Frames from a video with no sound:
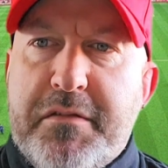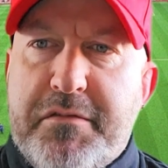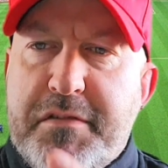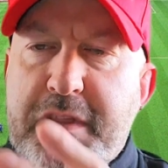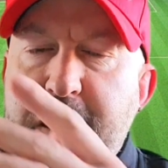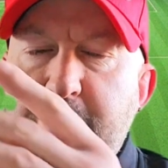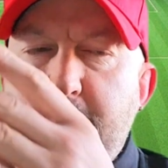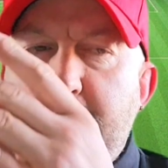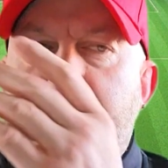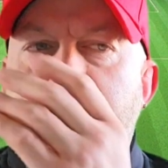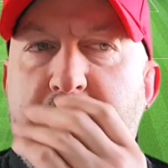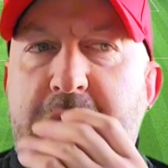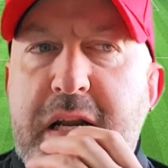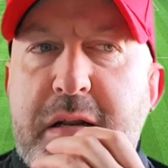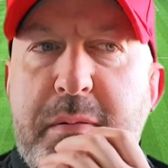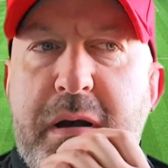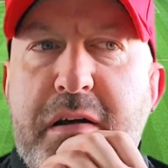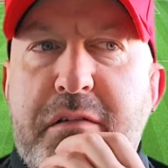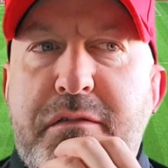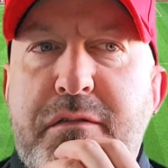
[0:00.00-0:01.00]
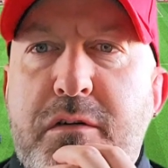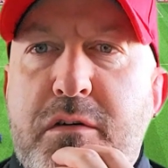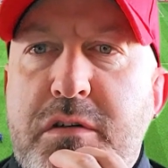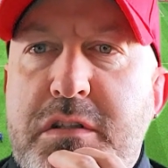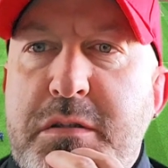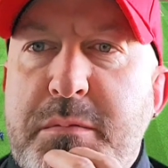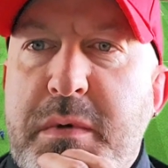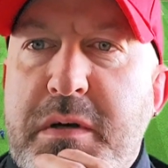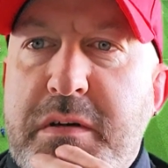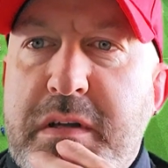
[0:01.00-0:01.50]
I think we paid about
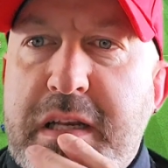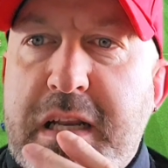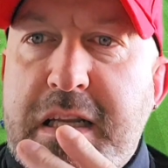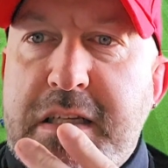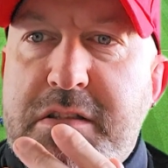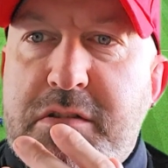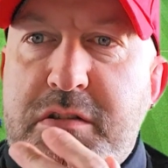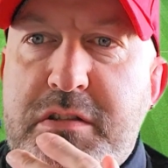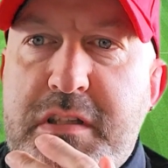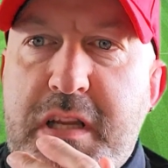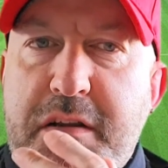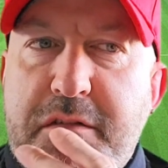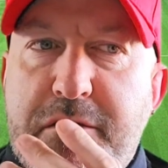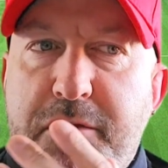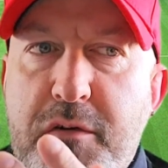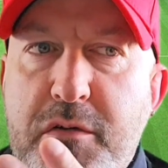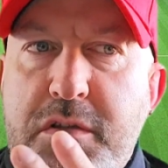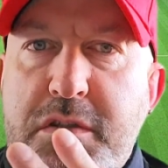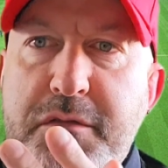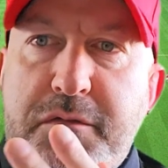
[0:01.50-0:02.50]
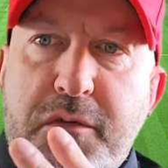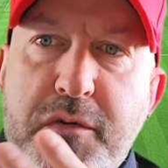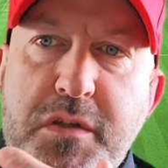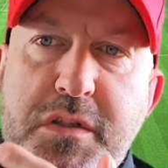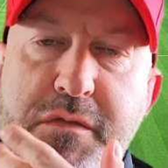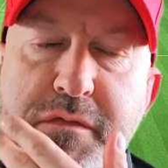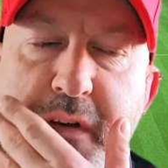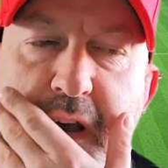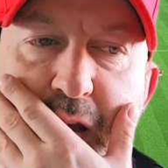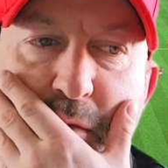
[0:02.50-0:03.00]
40 million. Let's just say
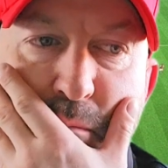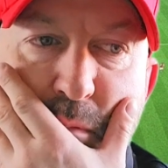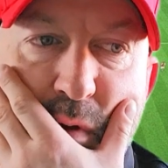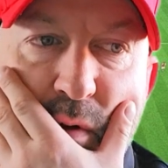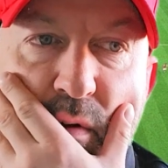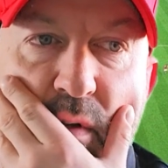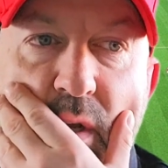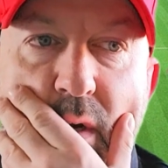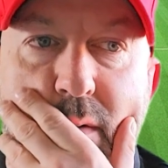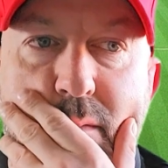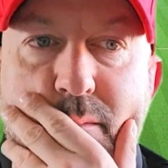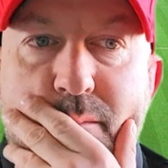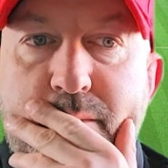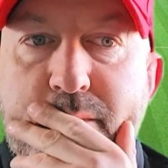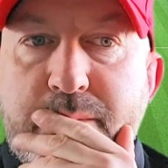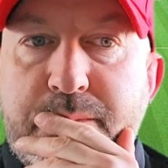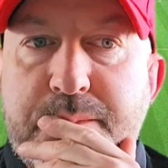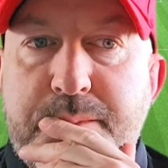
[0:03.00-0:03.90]
45 million.